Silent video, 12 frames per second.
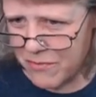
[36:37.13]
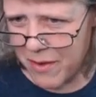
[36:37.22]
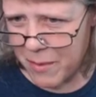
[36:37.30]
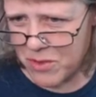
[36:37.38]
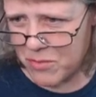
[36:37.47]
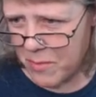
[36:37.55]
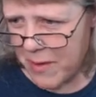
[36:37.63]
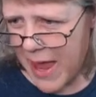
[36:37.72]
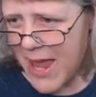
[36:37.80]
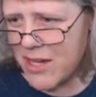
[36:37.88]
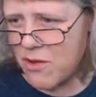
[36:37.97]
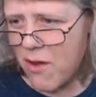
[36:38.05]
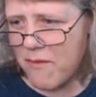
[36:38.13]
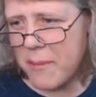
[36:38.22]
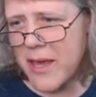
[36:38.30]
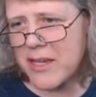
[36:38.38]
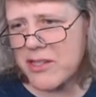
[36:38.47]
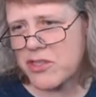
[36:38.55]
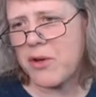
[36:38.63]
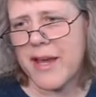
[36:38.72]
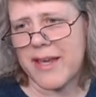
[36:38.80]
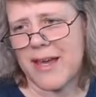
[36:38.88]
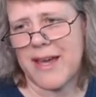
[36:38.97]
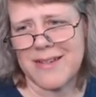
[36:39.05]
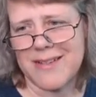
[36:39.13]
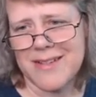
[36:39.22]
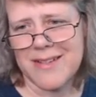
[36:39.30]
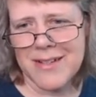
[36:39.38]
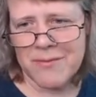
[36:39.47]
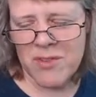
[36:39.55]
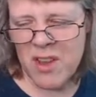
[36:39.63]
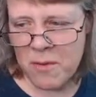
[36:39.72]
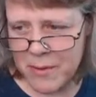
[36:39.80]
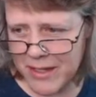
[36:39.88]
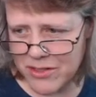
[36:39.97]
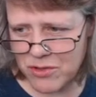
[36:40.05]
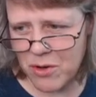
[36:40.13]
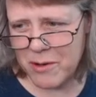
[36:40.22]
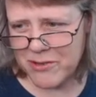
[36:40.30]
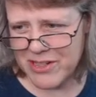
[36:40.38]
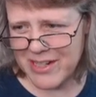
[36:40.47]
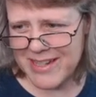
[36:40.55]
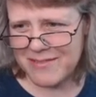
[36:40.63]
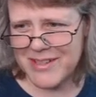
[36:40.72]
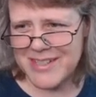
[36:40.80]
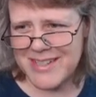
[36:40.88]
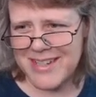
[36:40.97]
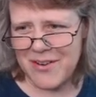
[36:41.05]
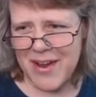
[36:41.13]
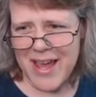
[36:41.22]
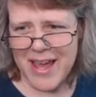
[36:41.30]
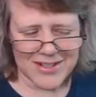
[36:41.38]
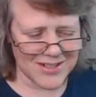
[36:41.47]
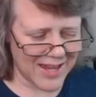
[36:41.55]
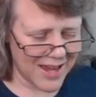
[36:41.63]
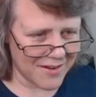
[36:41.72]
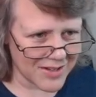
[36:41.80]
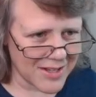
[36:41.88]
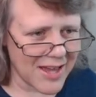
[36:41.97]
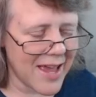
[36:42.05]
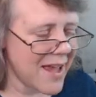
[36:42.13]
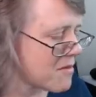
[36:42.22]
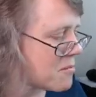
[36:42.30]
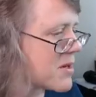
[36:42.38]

you found me through. And you have a Pikachu icon. You have a Pikachu emoji, which you know I actually have a I have a